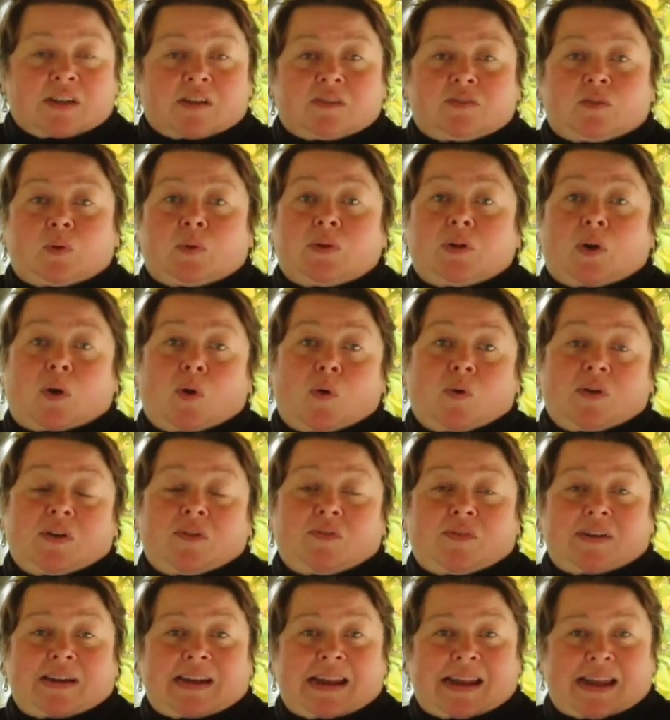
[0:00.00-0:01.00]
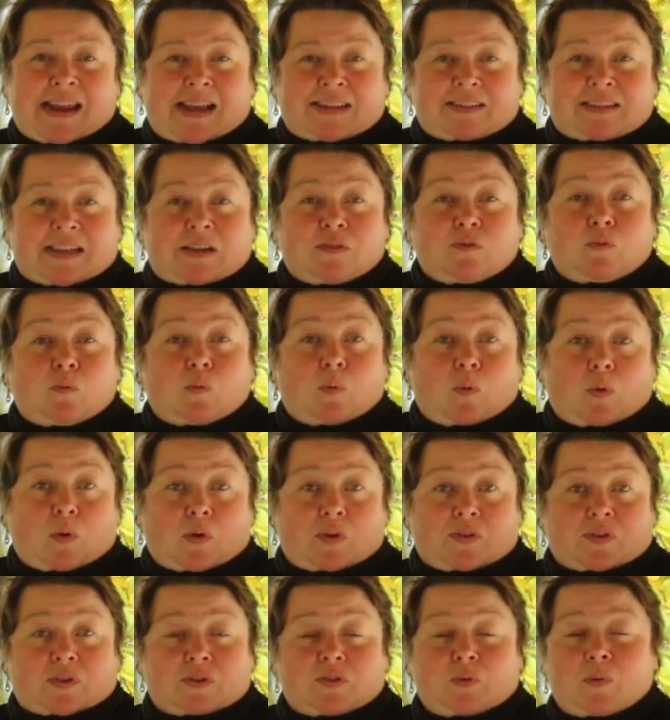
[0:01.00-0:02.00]
so it only really lets out
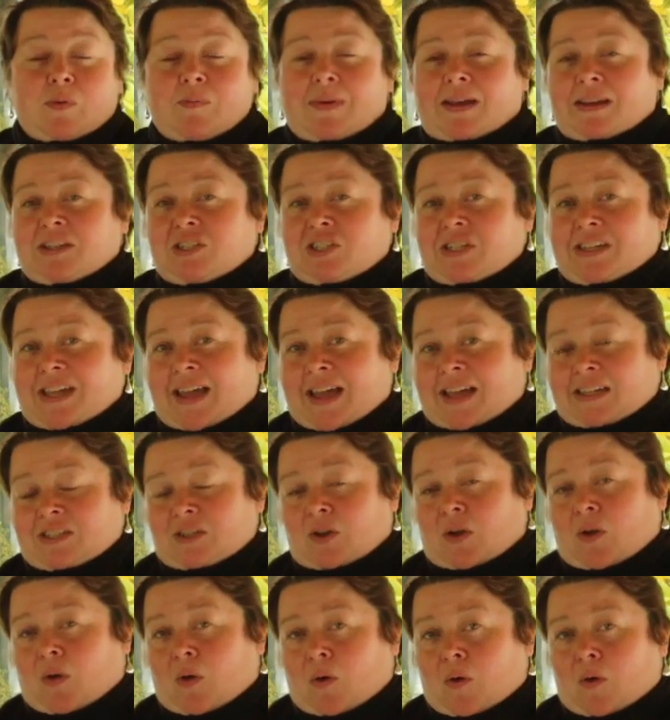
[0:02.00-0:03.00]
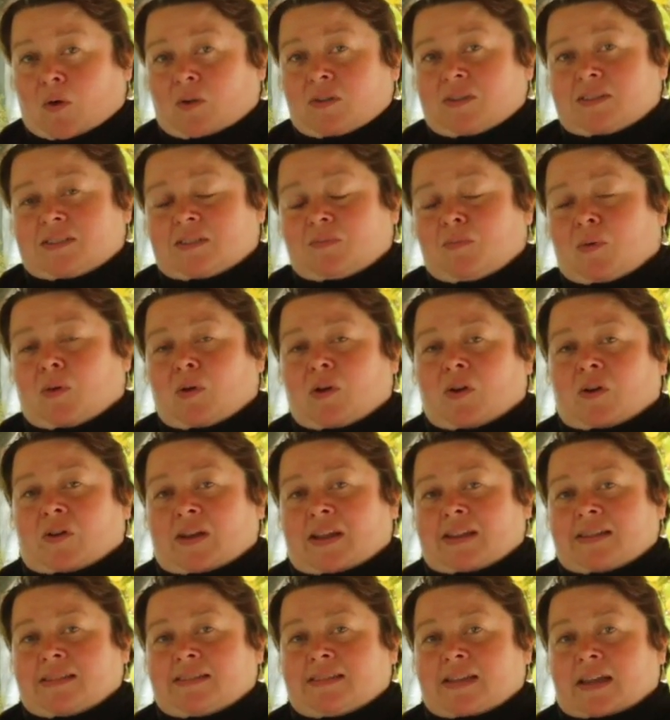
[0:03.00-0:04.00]
water, so we manage to catch all the smaller
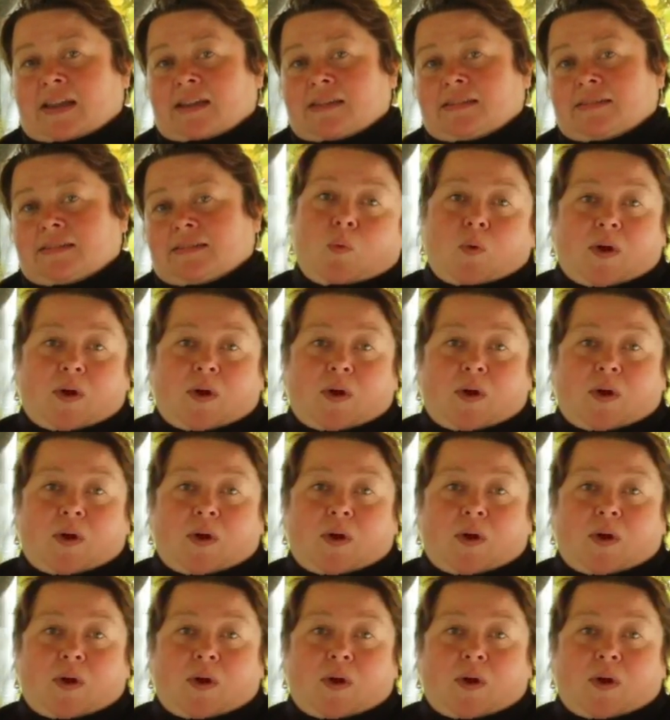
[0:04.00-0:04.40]
insects.